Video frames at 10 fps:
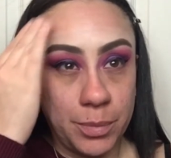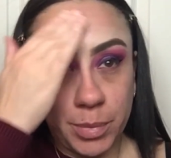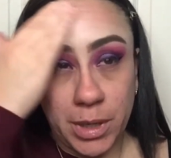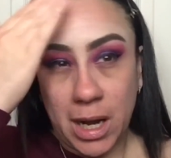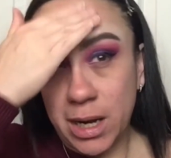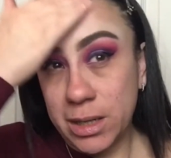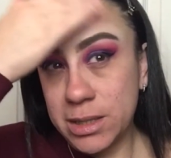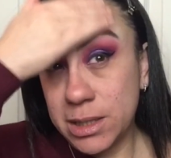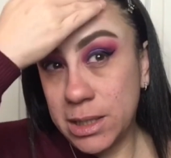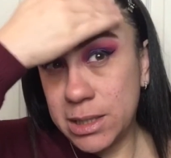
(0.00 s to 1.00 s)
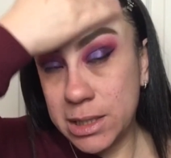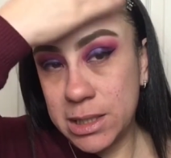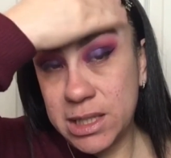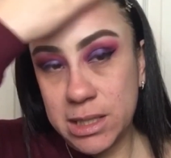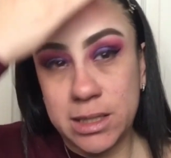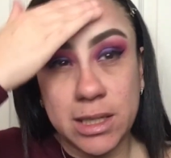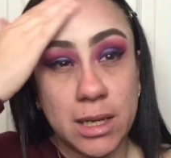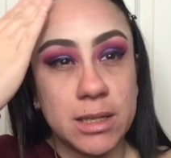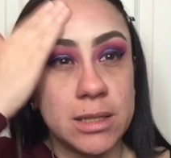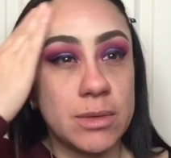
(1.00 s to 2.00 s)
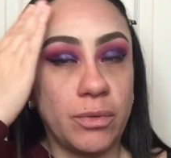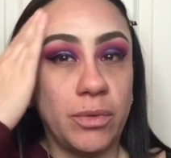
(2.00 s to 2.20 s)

But honestly, since it does